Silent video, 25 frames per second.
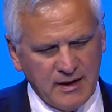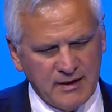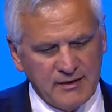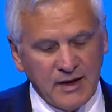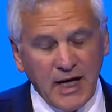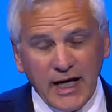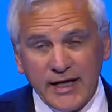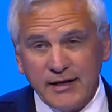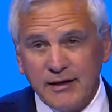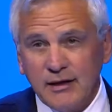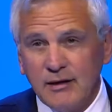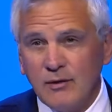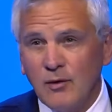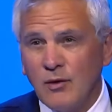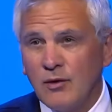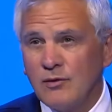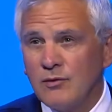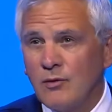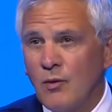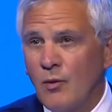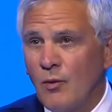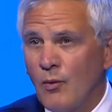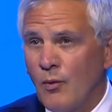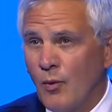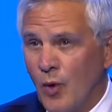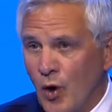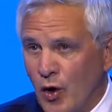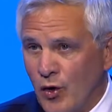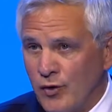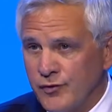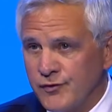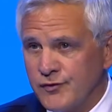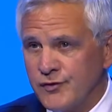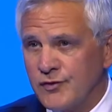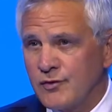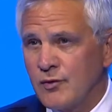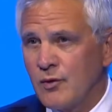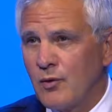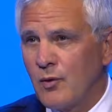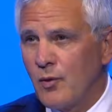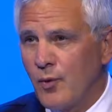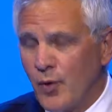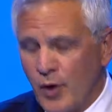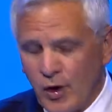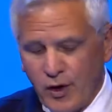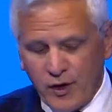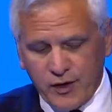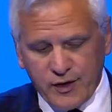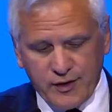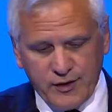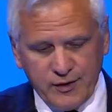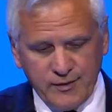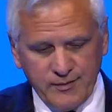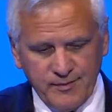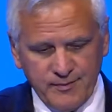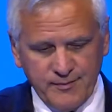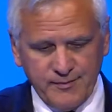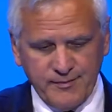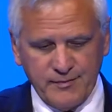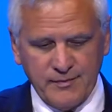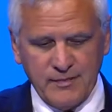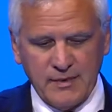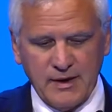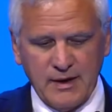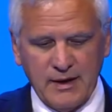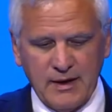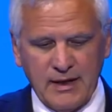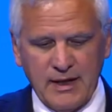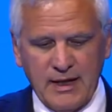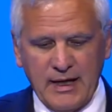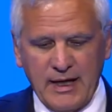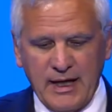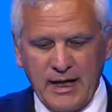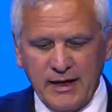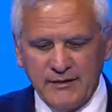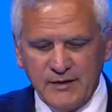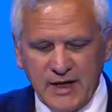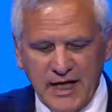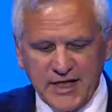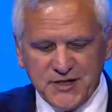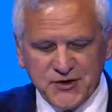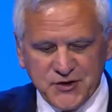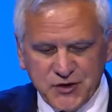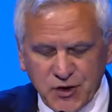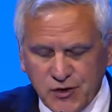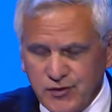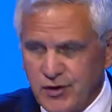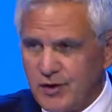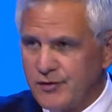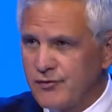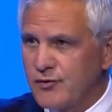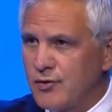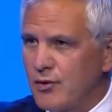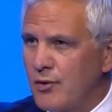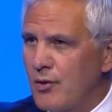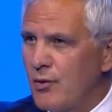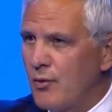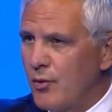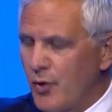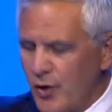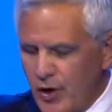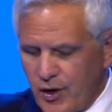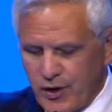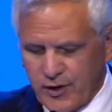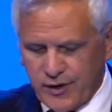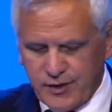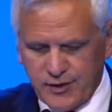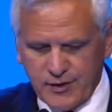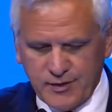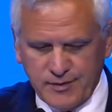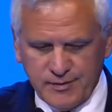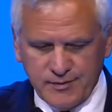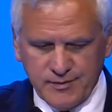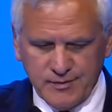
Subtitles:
They won't work, and they shouldn't work.